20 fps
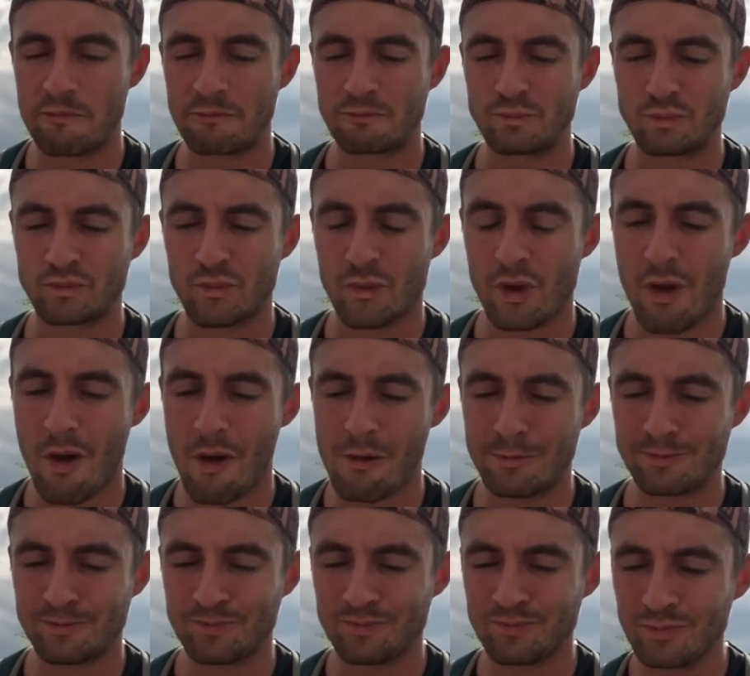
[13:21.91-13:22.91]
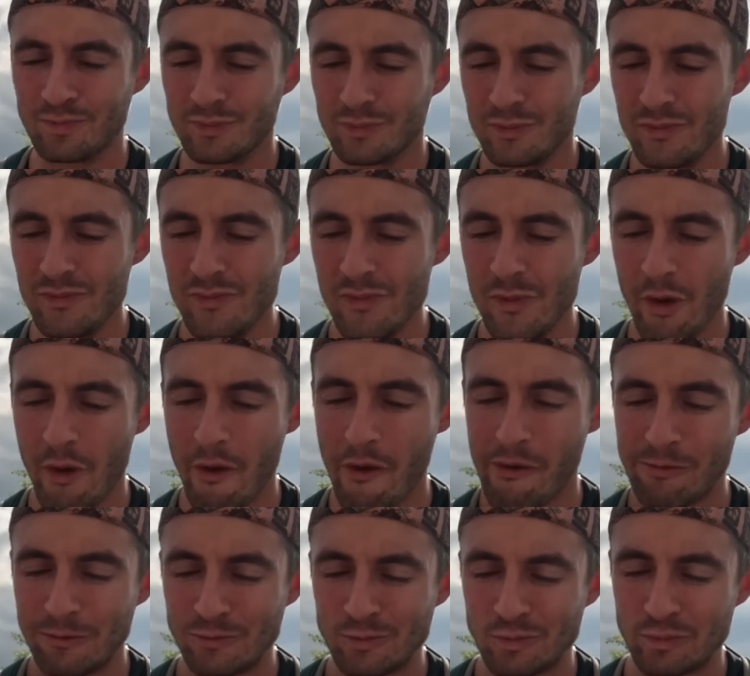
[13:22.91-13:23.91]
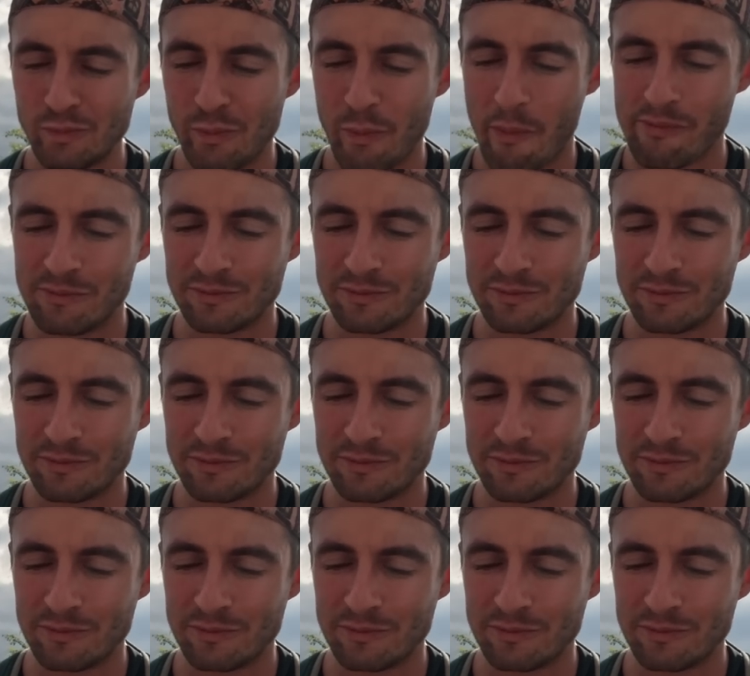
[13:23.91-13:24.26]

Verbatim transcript: This is what I want. Paya.